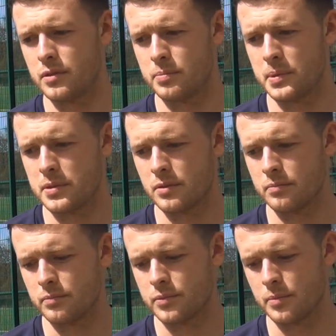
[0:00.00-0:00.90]
there's been
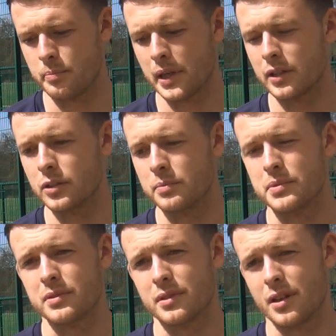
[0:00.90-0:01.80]
some some big
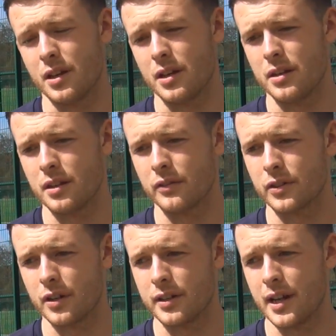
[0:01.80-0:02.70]
clubs uh, that
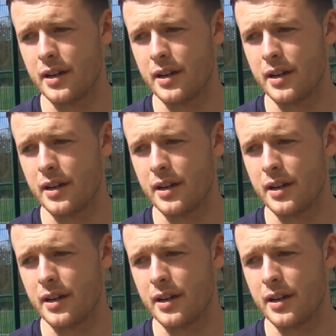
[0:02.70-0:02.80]
have gone